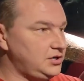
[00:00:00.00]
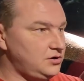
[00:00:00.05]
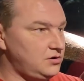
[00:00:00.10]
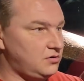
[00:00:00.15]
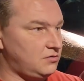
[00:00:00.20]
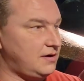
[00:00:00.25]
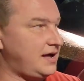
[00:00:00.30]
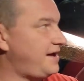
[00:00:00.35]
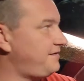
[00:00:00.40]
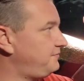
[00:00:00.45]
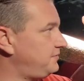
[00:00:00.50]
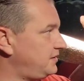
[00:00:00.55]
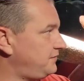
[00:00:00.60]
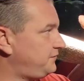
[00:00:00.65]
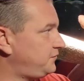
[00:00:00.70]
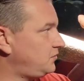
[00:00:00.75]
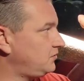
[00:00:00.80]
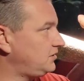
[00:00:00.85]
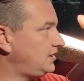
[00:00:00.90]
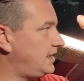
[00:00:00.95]
you don't have them in a
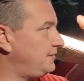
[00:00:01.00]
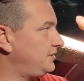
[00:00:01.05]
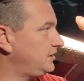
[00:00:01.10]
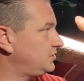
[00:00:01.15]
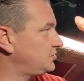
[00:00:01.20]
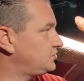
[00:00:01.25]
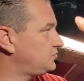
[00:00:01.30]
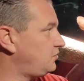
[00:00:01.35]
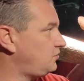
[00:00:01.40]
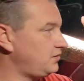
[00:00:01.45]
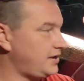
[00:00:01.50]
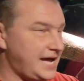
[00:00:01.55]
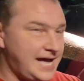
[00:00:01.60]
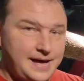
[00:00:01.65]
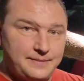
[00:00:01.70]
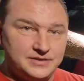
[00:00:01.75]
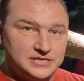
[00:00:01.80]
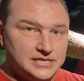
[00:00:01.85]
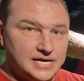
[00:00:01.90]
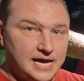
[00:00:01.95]
full climate controlled
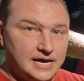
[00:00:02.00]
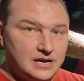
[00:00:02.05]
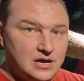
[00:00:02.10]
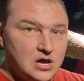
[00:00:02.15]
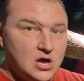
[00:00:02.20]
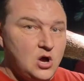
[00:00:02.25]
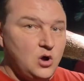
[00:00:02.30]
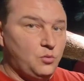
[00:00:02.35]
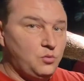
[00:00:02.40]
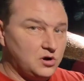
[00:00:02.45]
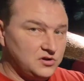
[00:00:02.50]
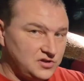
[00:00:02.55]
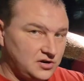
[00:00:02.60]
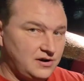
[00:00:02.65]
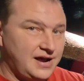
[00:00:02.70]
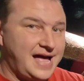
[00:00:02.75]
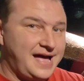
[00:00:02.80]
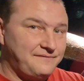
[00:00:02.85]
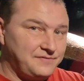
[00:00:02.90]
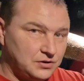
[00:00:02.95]
habitat where
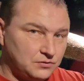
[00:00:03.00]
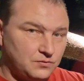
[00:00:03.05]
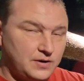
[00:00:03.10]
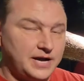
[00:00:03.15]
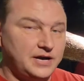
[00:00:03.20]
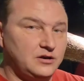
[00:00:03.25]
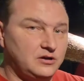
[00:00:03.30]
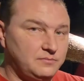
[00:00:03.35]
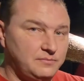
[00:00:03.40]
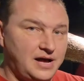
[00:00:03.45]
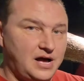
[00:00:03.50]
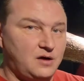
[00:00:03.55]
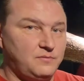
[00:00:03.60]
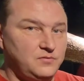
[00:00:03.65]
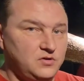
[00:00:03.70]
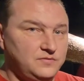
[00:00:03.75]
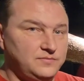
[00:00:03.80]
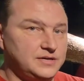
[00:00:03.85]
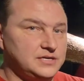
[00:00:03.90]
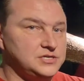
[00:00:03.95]
they're having regular bowel
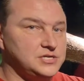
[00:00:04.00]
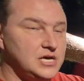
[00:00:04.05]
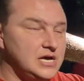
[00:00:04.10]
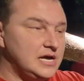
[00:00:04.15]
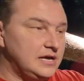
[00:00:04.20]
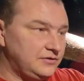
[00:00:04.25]
movements,